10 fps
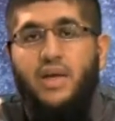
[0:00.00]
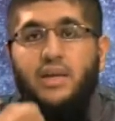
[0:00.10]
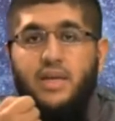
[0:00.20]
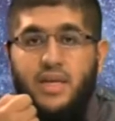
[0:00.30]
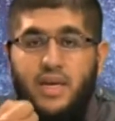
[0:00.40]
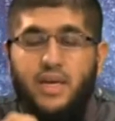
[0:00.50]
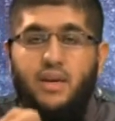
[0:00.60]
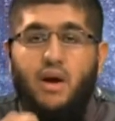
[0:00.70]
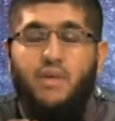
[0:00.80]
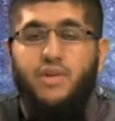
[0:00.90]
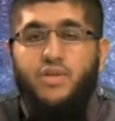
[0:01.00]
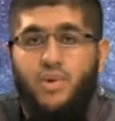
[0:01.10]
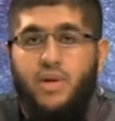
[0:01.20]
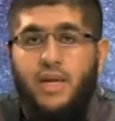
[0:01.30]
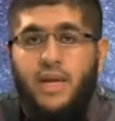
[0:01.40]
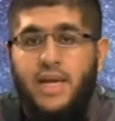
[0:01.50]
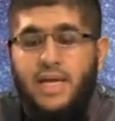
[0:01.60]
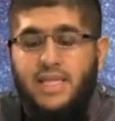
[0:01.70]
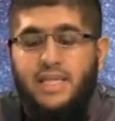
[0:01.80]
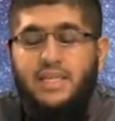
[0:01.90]
Indeed, of a surety,
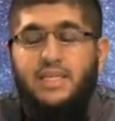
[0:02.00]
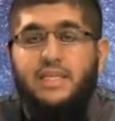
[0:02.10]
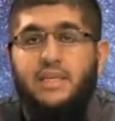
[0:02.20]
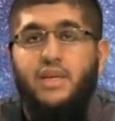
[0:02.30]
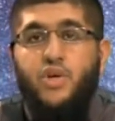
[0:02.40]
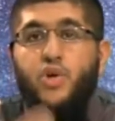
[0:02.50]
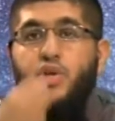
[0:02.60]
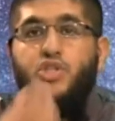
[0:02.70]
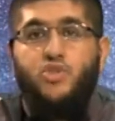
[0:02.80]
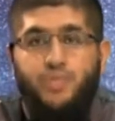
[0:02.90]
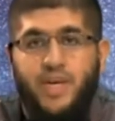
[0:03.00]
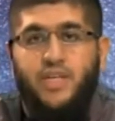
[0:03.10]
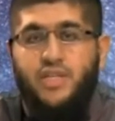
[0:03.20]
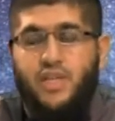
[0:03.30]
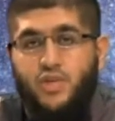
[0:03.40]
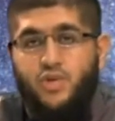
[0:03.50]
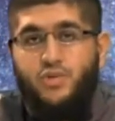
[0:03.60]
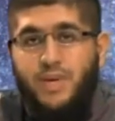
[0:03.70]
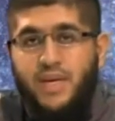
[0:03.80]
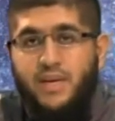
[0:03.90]
this good speech that you
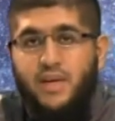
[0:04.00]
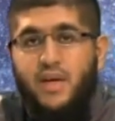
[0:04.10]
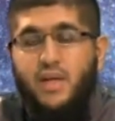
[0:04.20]
speak,